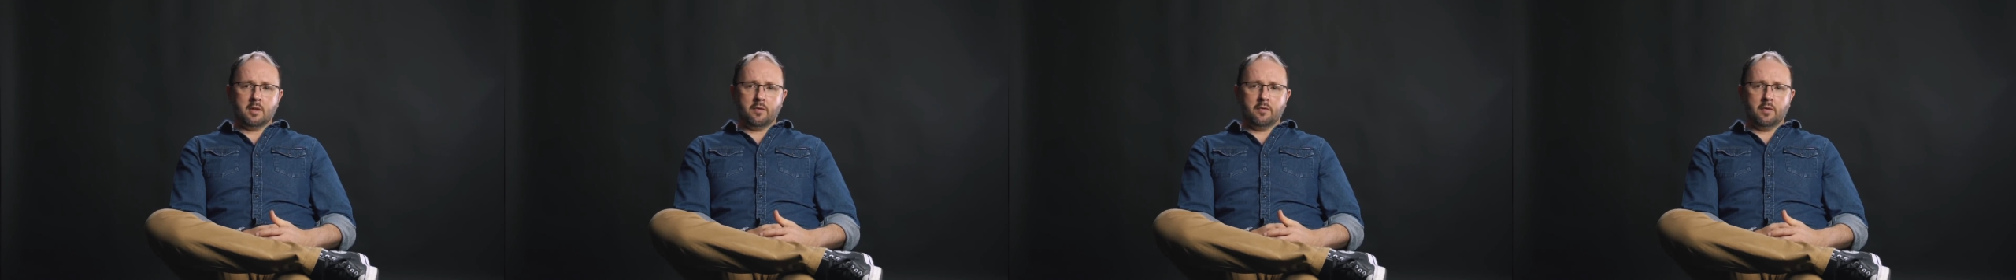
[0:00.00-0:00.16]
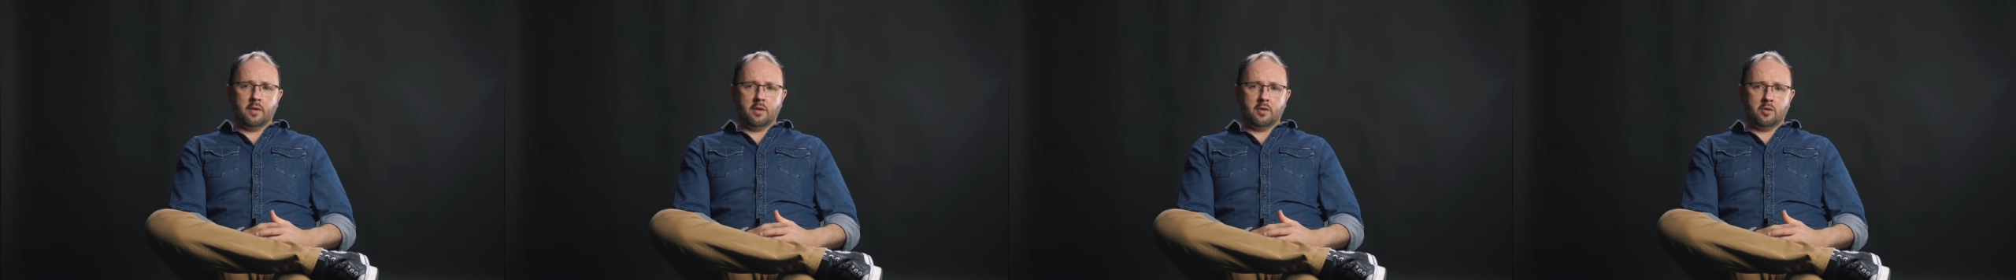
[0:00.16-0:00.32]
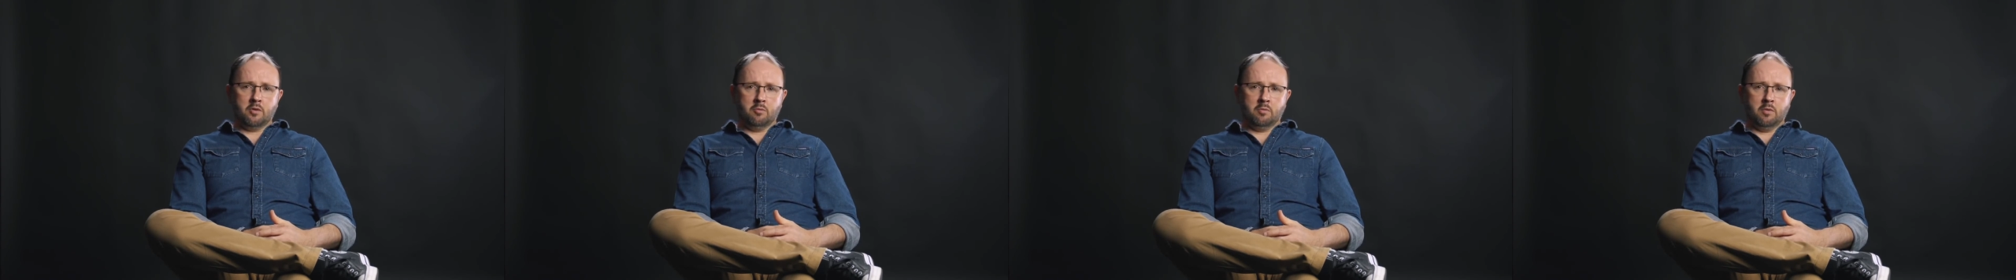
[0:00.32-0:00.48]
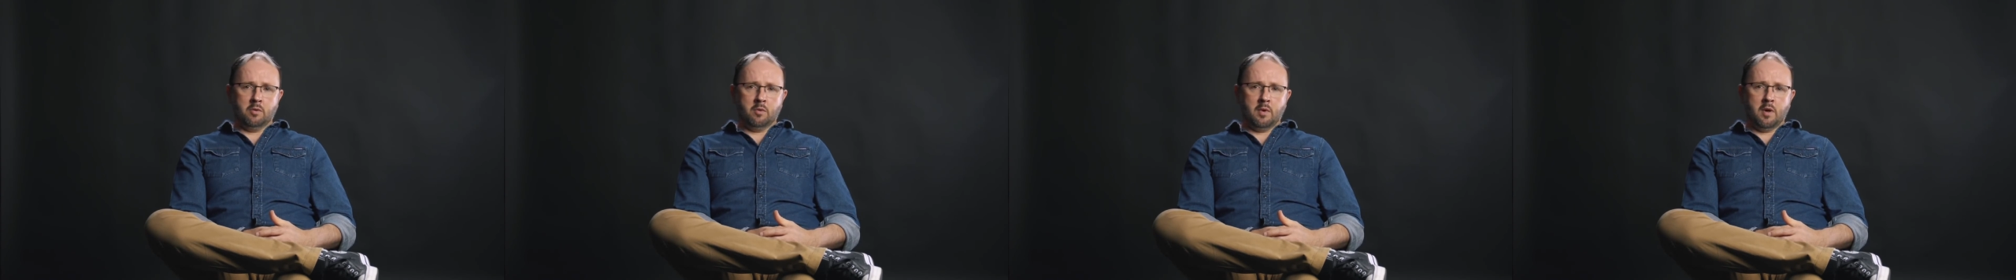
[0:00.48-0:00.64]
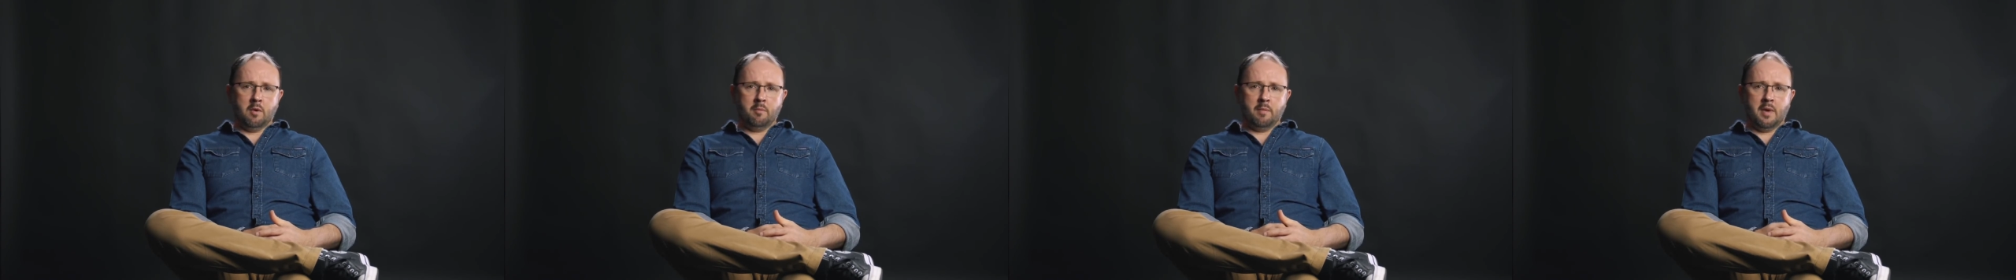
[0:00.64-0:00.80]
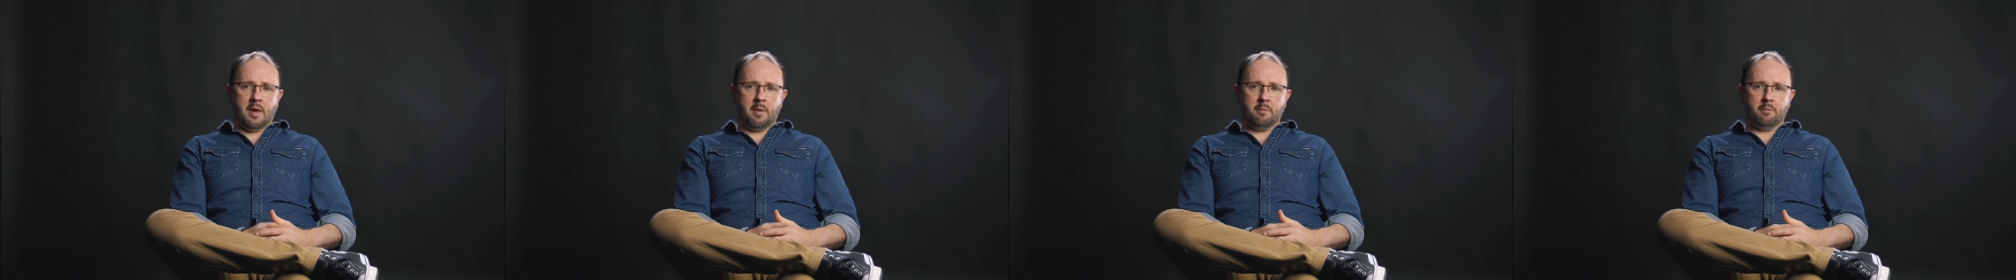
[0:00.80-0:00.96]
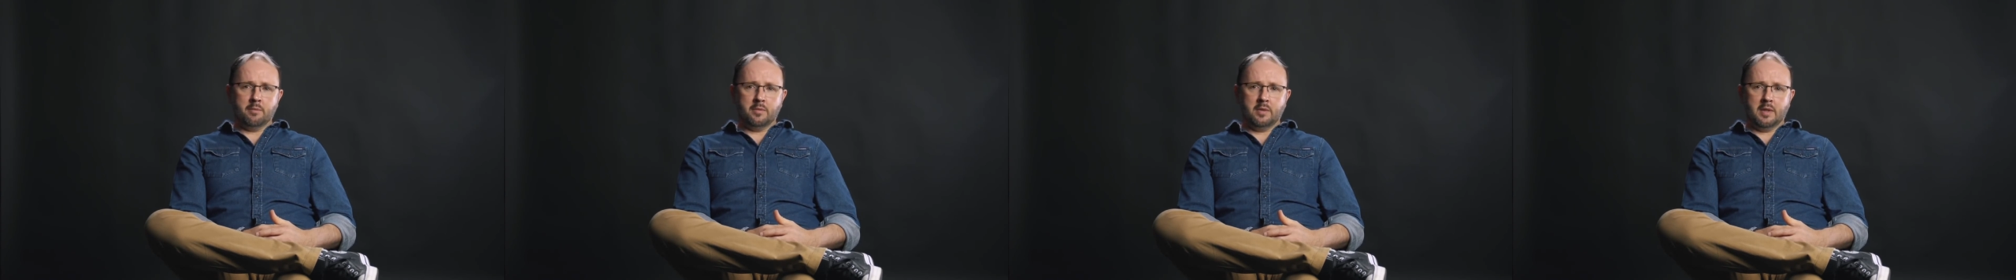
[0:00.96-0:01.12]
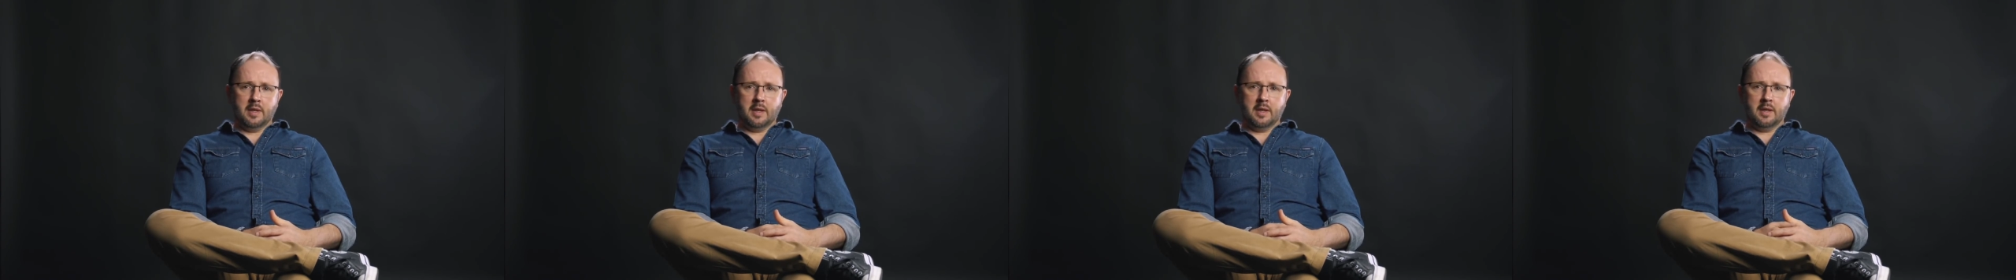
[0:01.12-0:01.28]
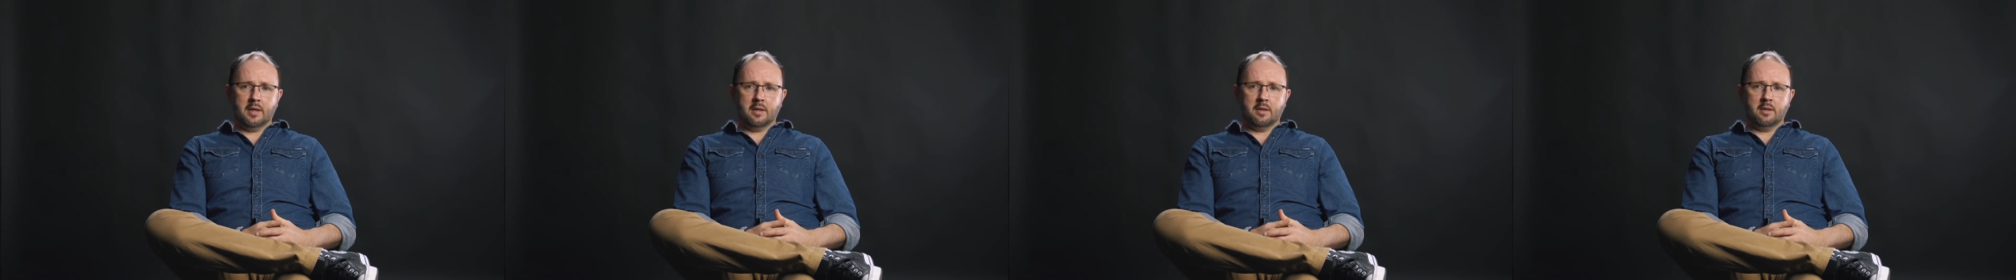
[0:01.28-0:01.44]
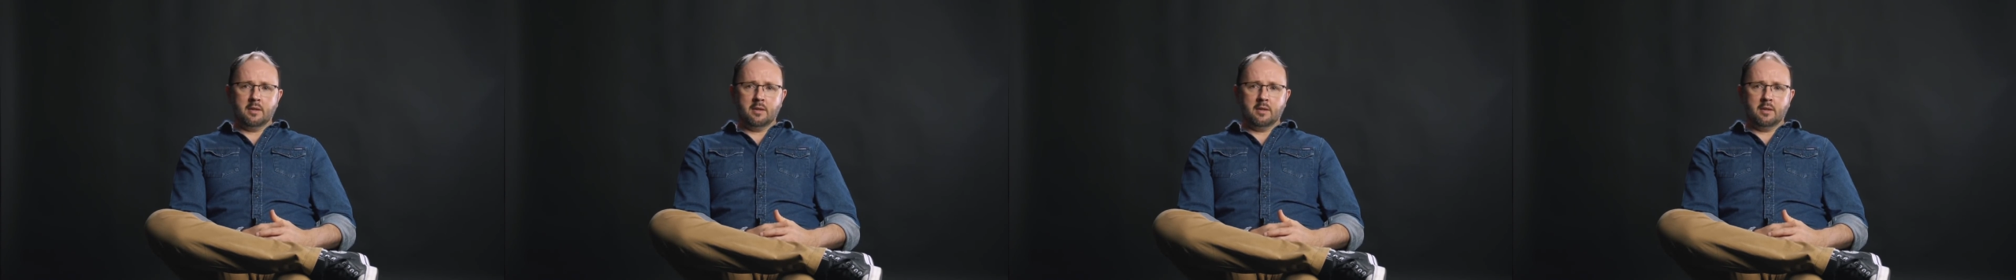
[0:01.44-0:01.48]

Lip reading: for someone to help me empty it.